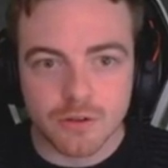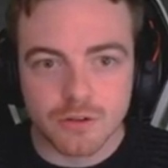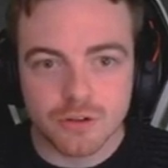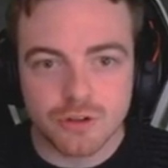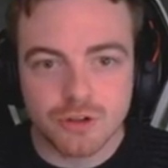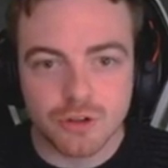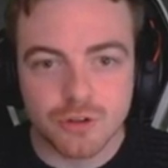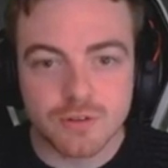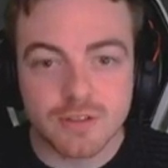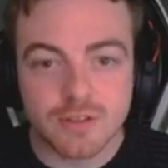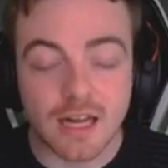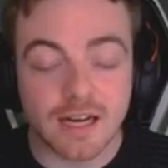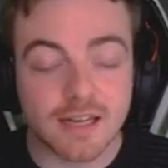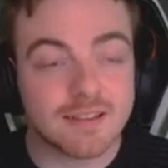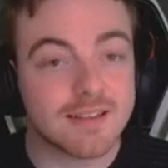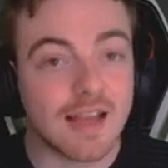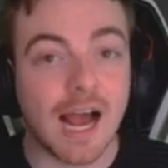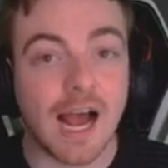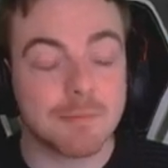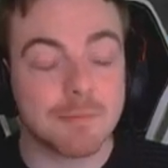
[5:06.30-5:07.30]
Dude, that
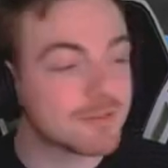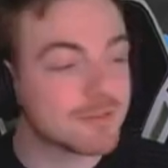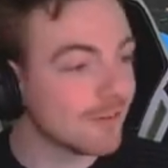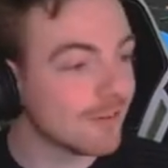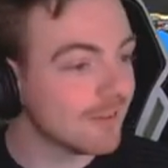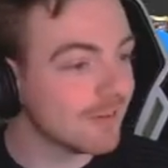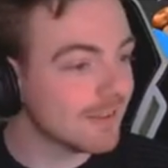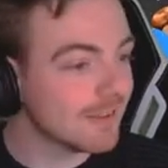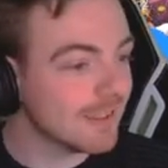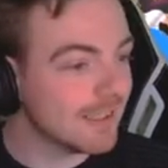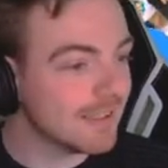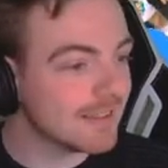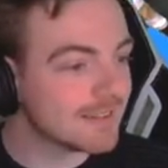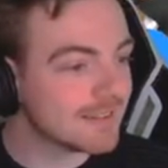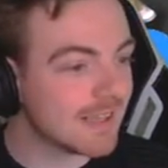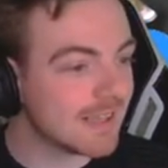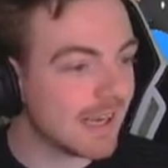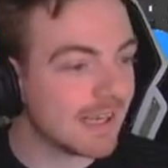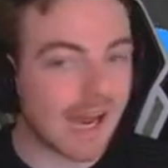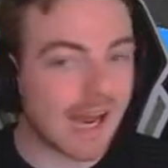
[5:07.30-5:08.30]
is absolutely
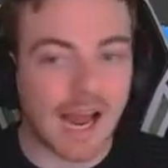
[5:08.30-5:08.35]
insane.